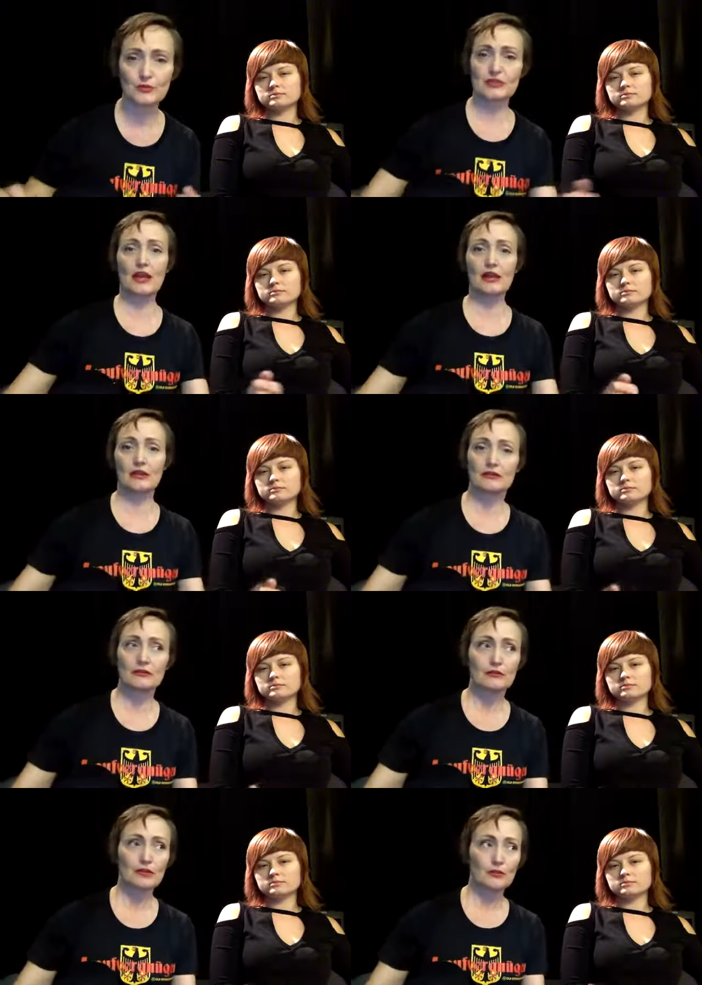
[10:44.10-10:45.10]
Speaker 1: was like,
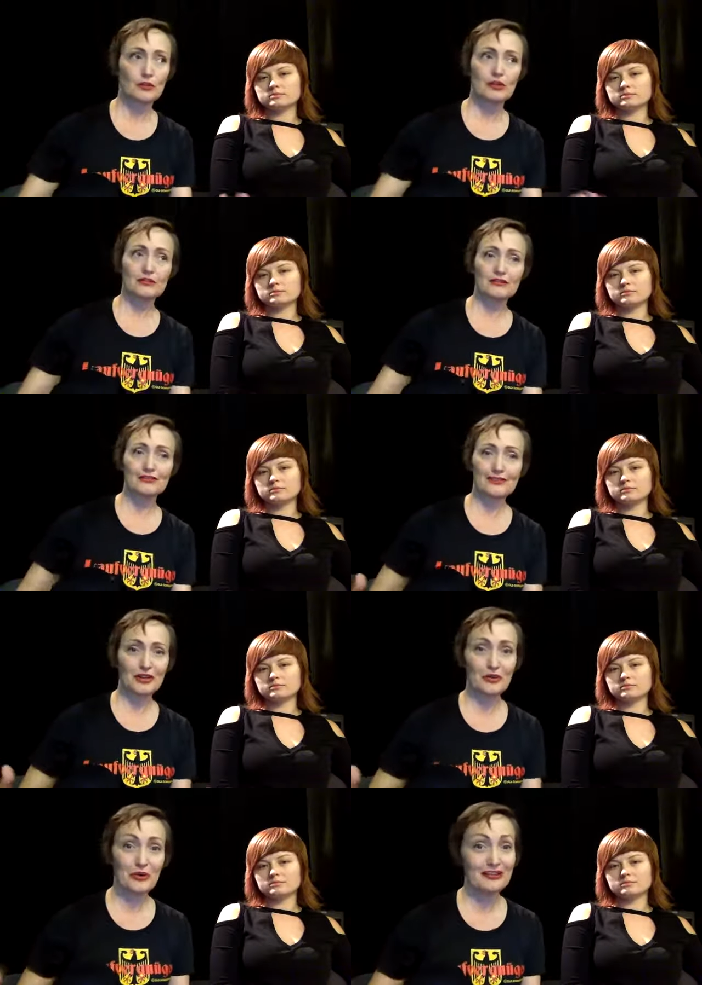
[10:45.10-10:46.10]
"Well, you
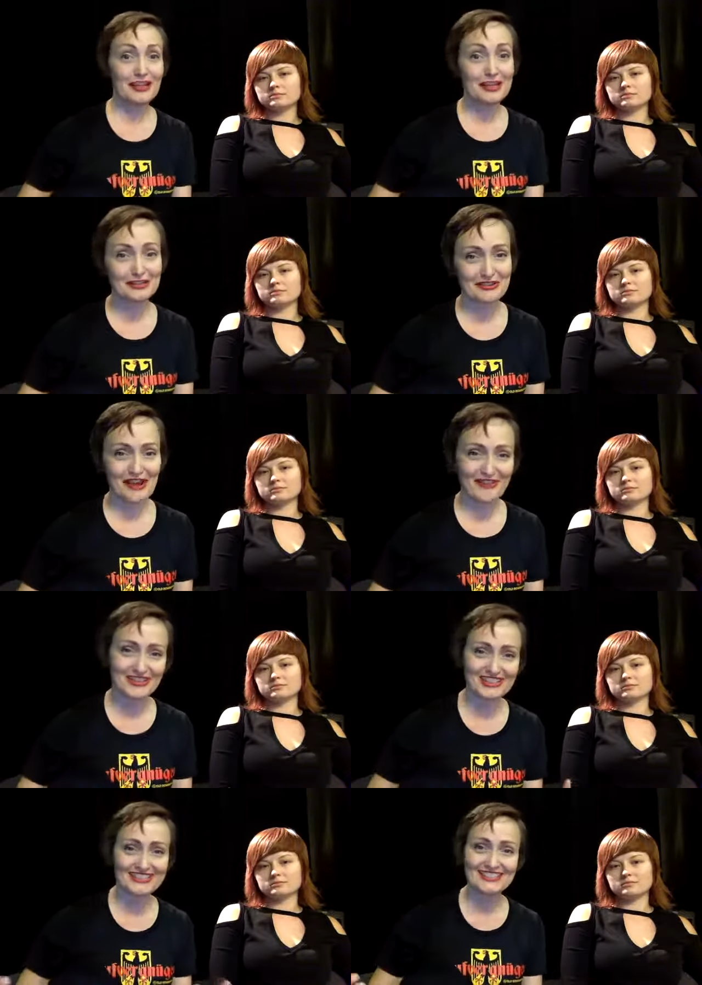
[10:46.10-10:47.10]
know, I like
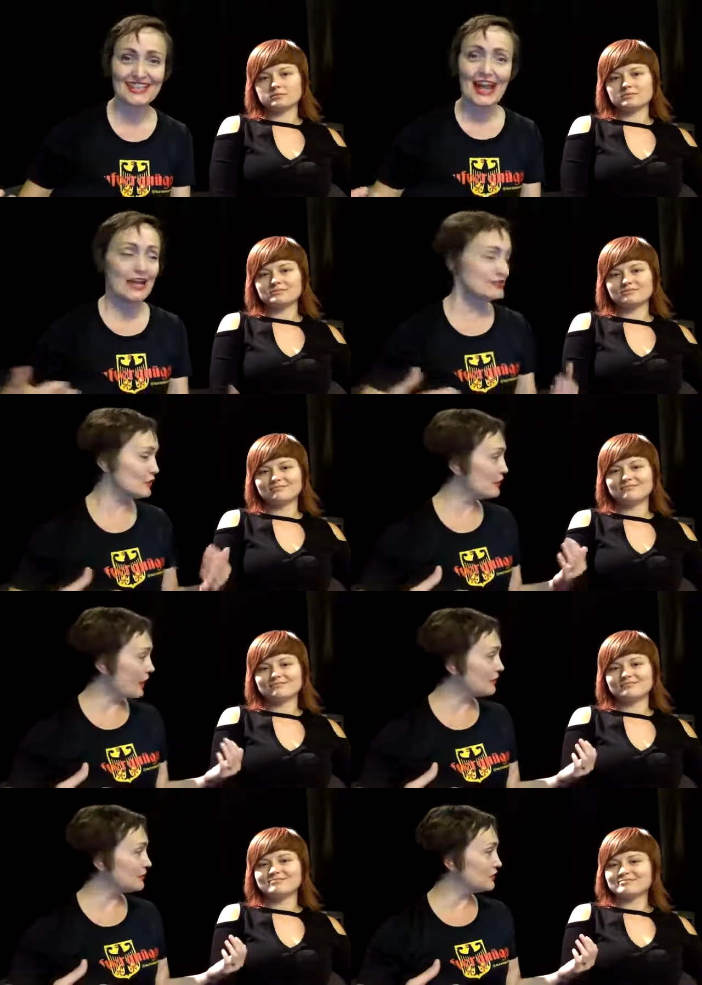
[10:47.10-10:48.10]
travel, and and so
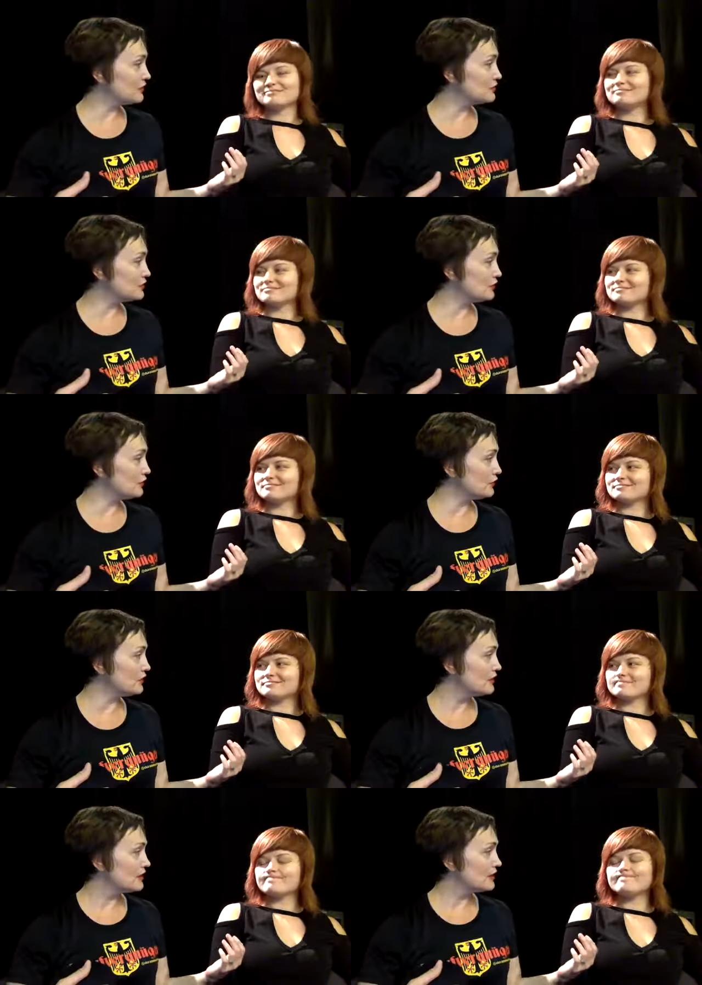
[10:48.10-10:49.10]
probably with you too,
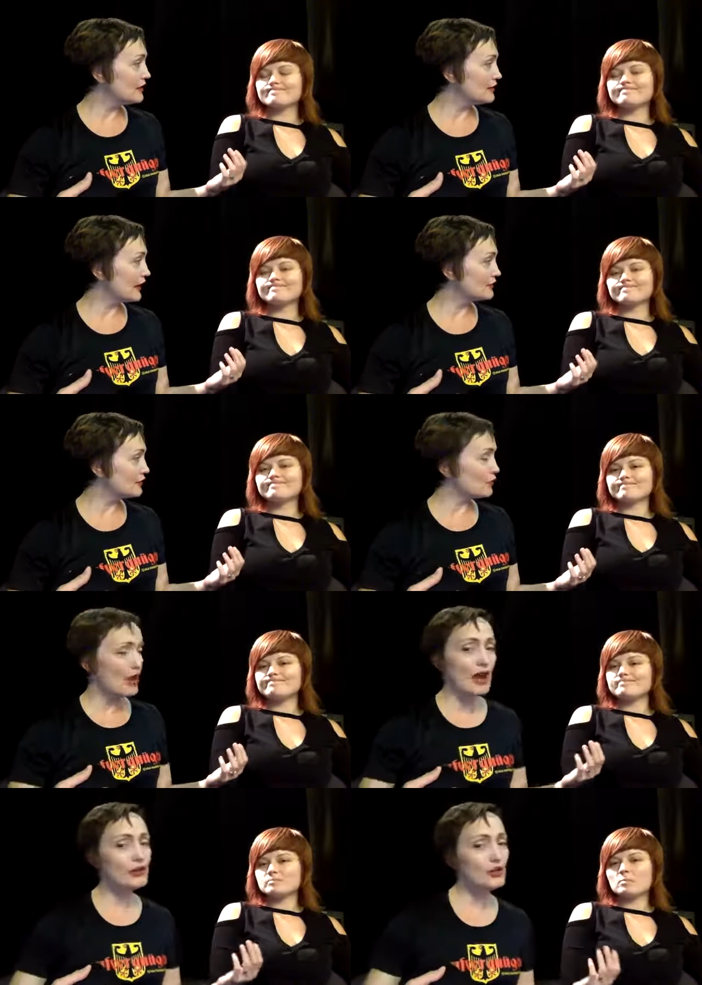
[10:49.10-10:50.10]
But like there.
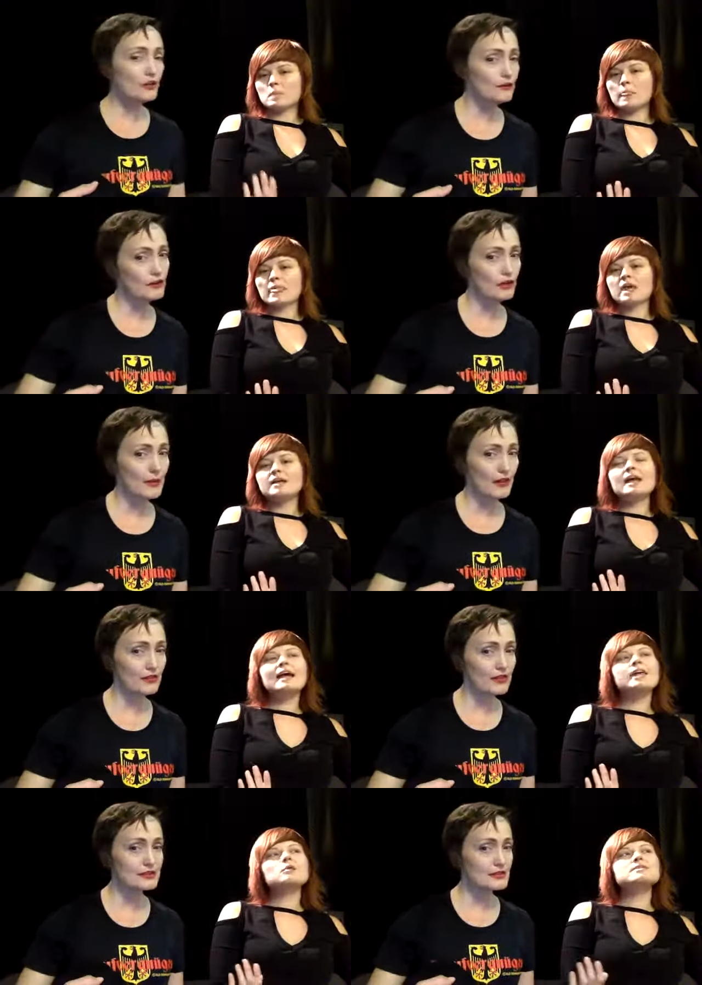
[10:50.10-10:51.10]
Well, how do
Speaker 2: you feel about?"
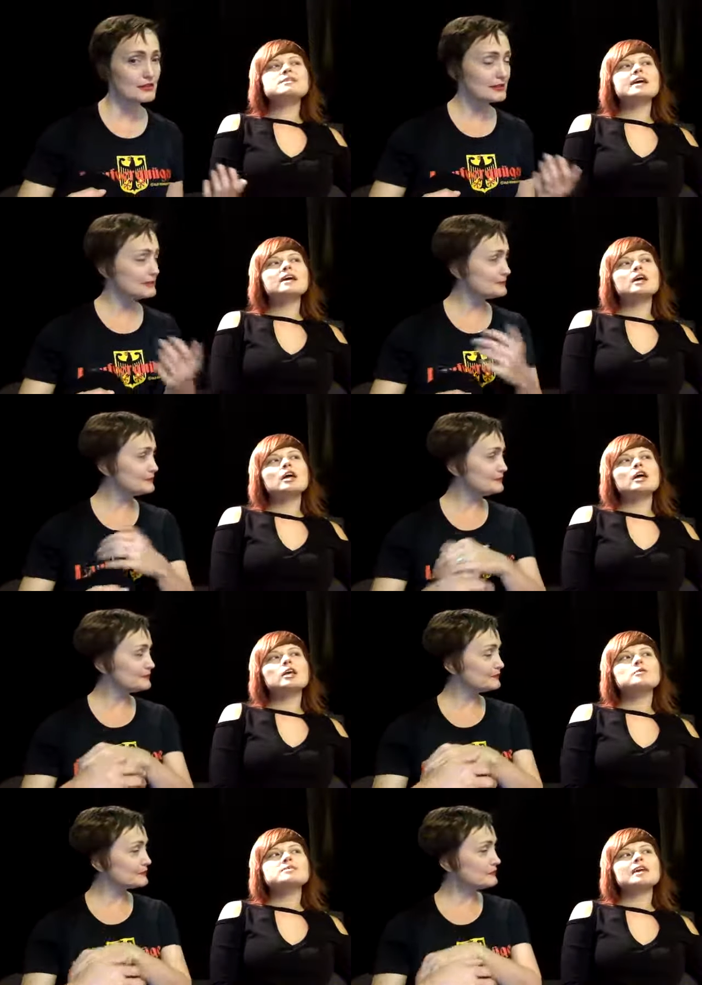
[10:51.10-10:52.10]
Yeah, this? he was like,
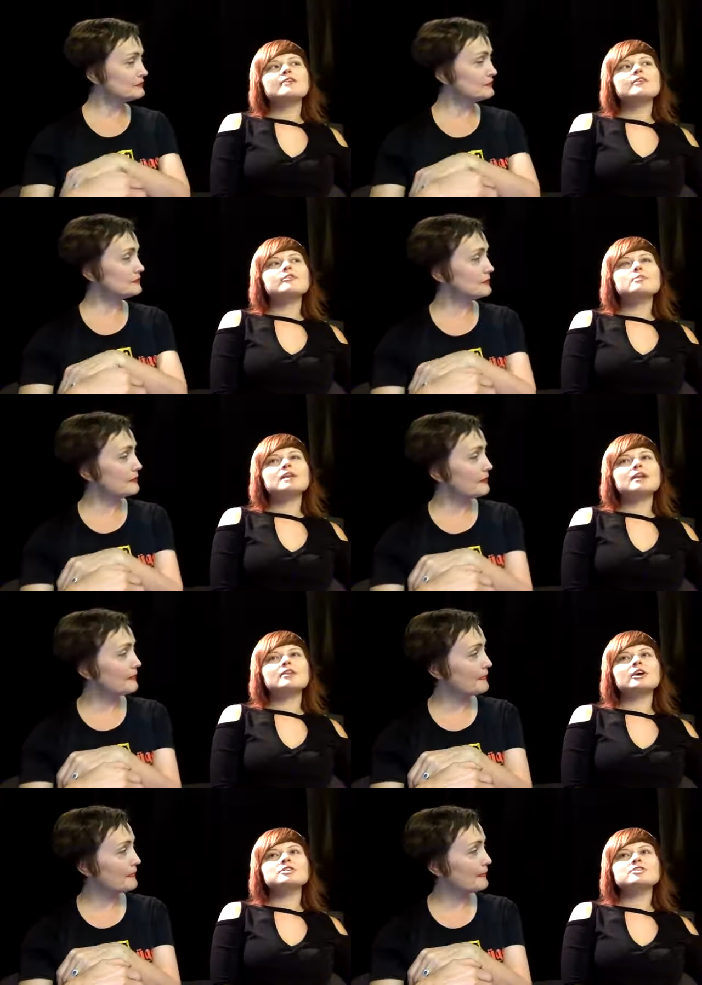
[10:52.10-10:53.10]
he was like, "Have you ever been out of
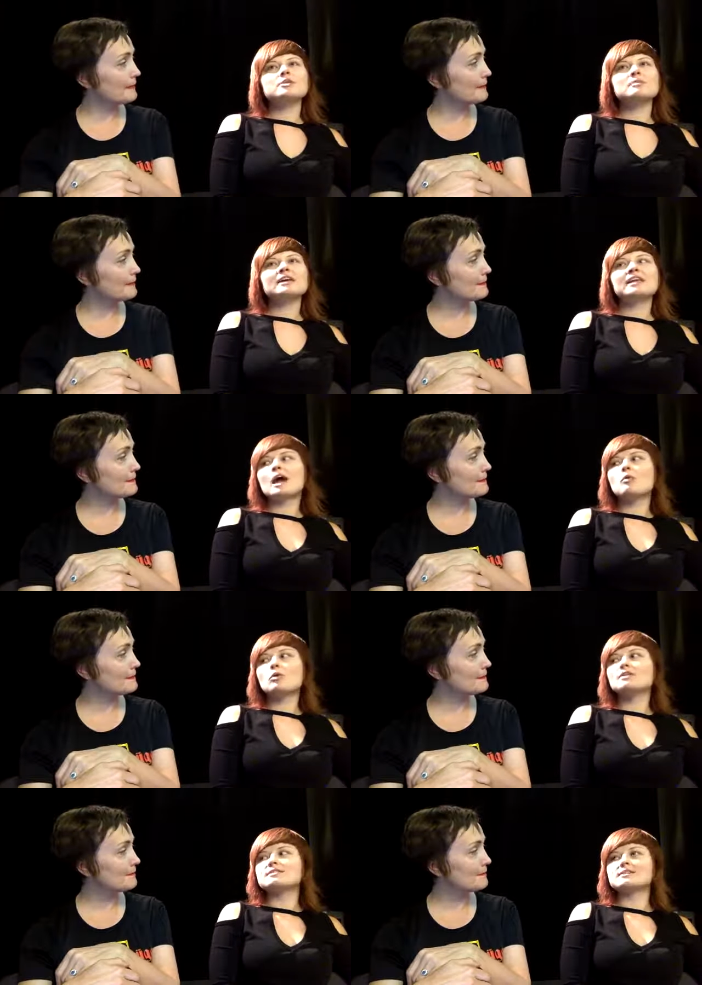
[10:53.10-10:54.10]
the country?" I'm like, "Yeah,
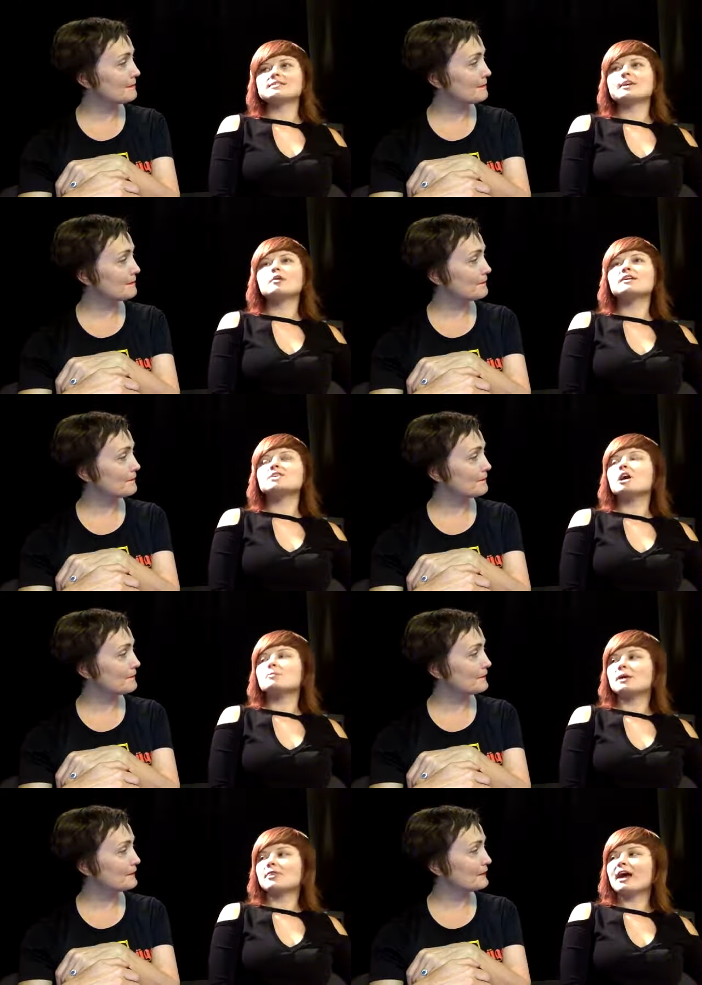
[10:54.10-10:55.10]
once," and he's like, "Okay, talk
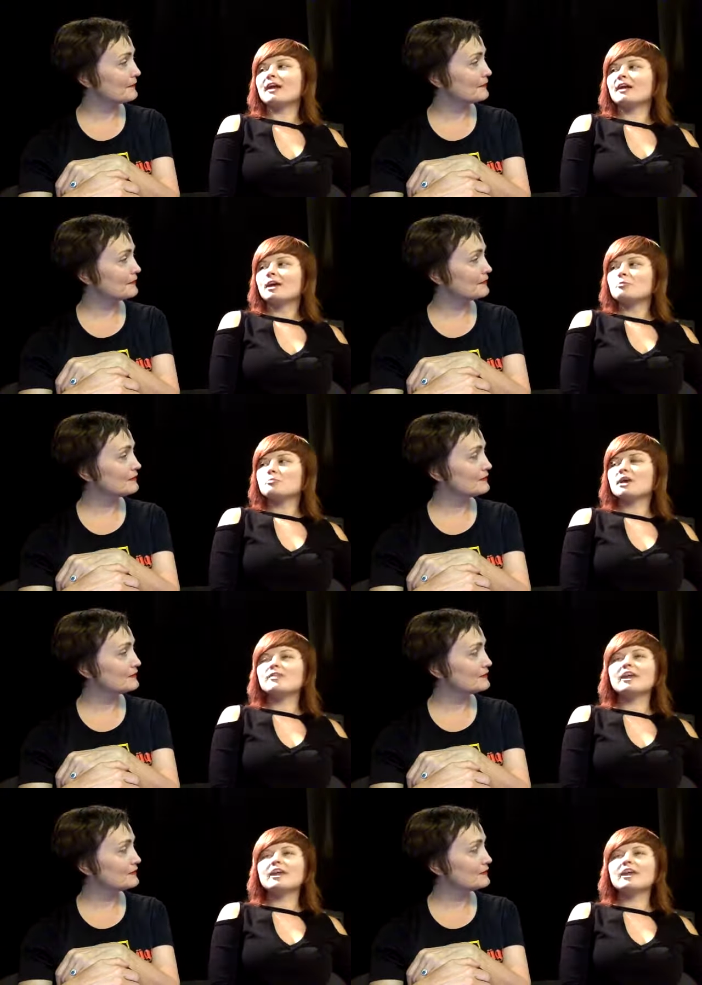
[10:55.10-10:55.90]
about that." and then